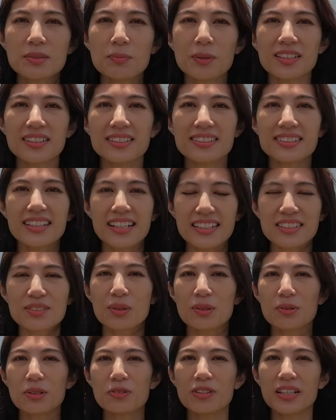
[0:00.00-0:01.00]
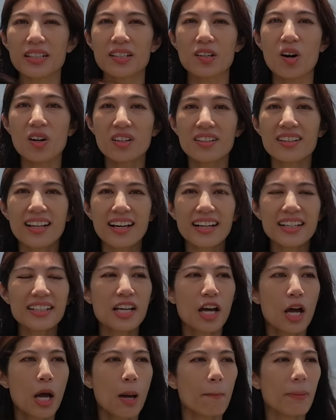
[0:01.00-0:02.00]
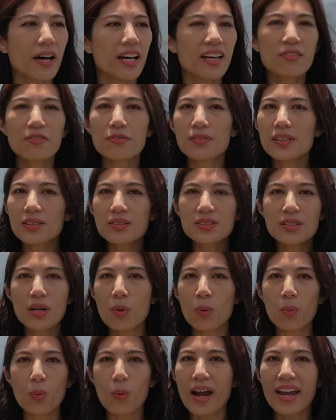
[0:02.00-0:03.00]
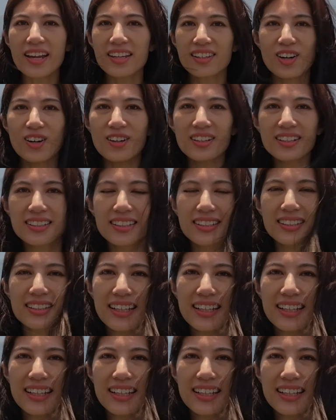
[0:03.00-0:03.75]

because that's what we read online, but it feels way longer than that.